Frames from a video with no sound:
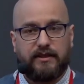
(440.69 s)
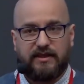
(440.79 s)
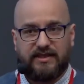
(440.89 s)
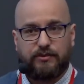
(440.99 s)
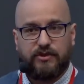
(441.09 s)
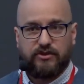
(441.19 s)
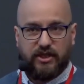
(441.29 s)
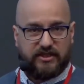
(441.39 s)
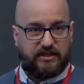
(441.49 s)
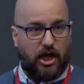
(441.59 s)
An exception is
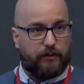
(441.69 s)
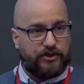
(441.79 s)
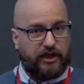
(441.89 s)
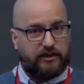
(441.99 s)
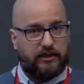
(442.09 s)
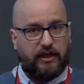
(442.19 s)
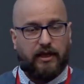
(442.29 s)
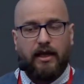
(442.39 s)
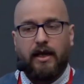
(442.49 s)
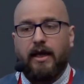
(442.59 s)
just an object
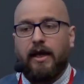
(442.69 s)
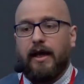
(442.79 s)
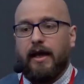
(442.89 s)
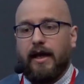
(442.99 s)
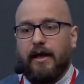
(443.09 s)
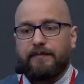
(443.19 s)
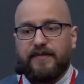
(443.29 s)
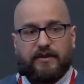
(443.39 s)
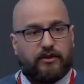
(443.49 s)
that